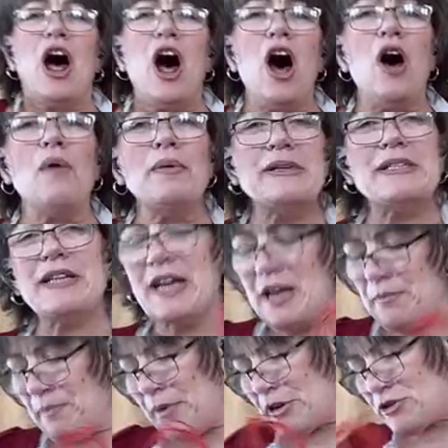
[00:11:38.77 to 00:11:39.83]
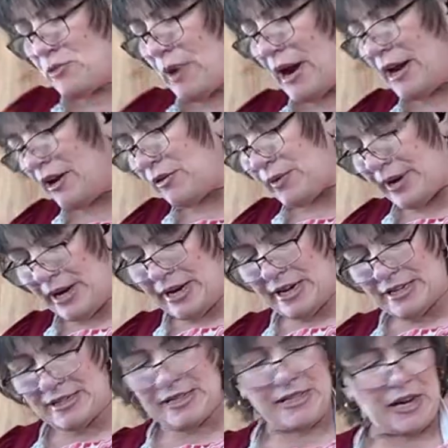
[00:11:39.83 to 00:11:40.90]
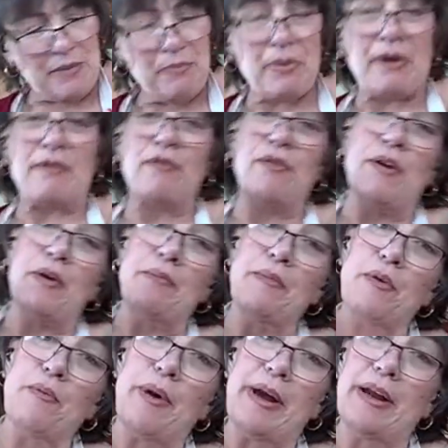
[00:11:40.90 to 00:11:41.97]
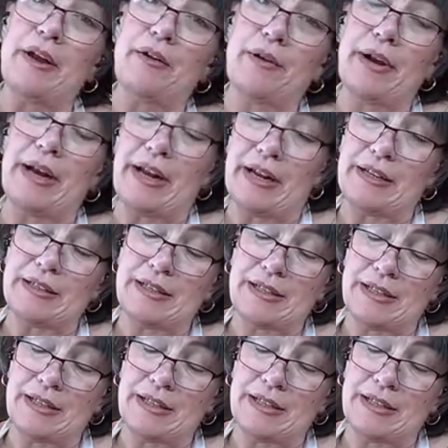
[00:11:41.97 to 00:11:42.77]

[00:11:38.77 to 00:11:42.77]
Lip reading: always keep your dry ingredients separate from your wet ingredients.